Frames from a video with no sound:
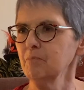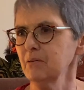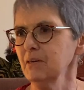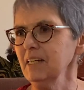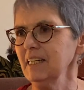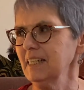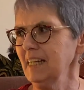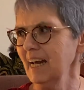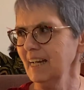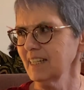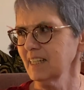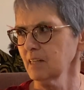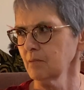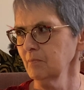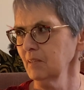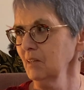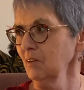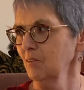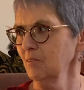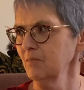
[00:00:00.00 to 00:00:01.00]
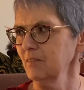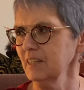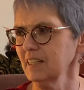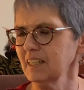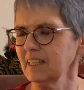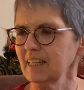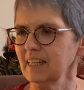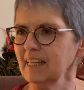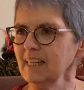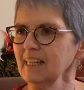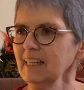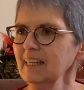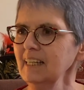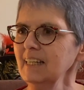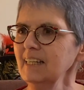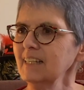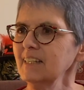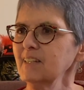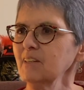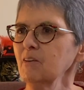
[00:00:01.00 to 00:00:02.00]
pre-decimal obviously,
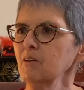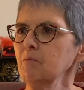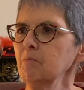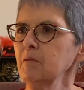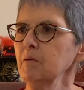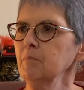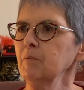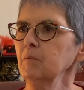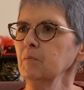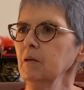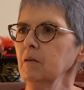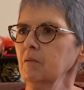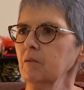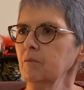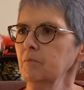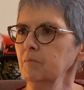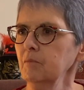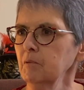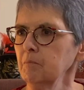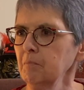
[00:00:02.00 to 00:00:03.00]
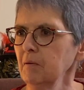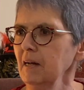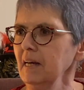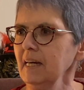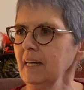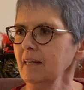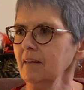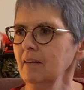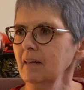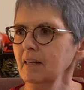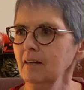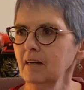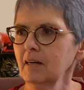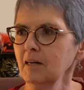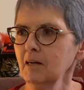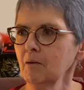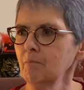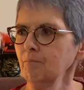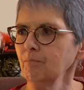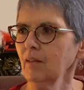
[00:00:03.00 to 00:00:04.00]
so people would play
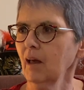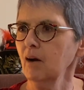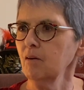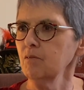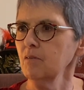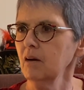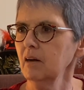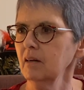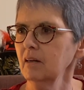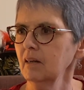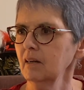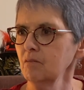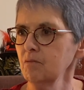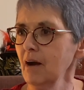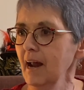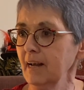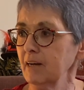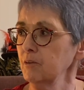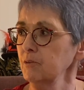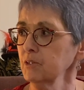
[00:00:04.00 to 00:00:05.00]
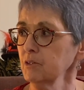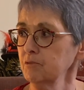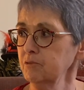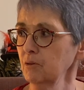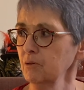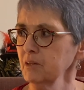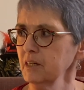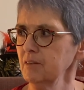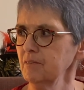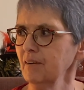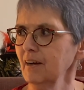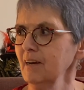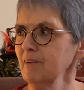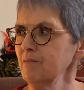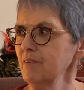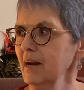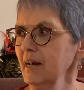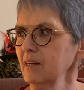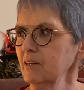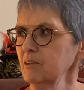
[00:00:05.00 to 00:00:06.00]
a record, a
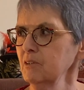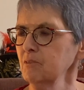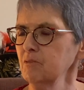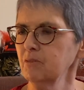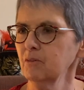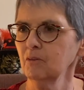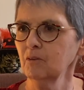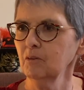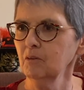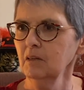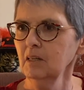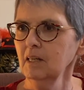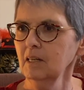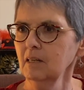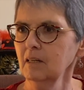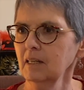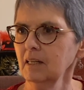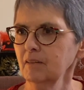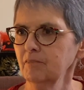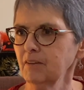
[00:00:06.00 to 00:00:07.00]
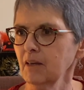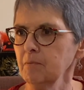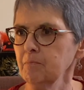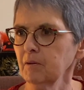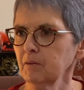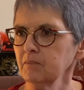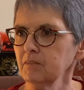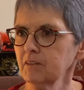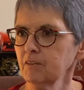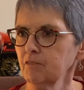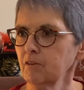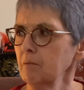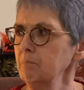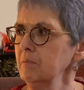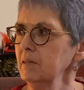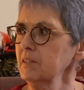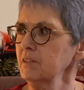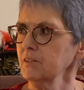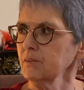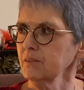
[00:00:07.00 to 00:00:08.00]
45 record, for if they put
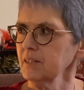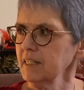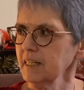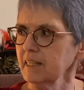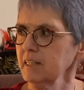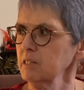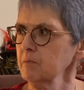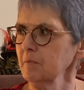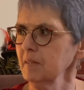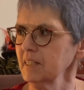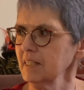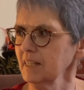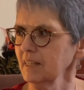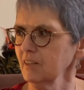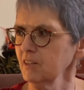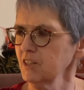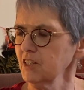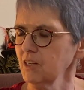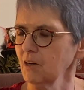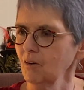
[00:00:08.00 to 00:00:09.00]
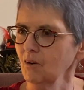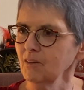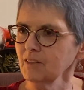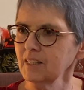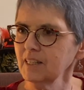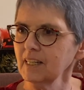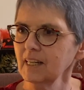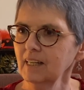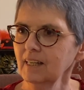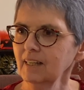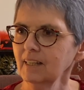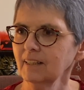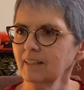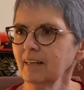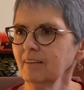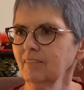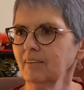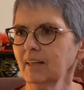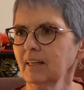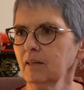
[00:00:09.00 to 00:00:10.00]
threepence or sixpence in the slot,
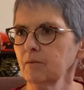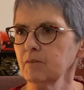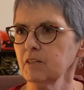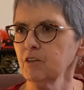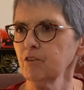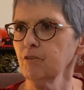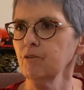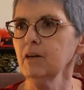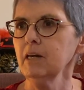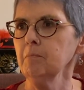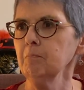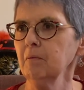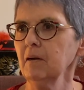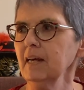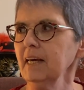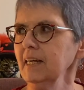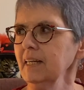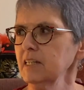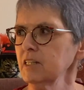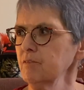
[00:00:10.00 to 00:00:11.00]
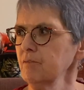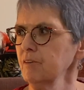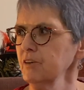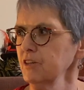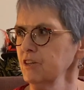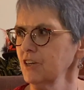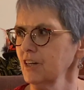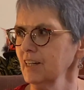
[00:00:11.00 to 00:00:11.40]
and I think it was three plays for a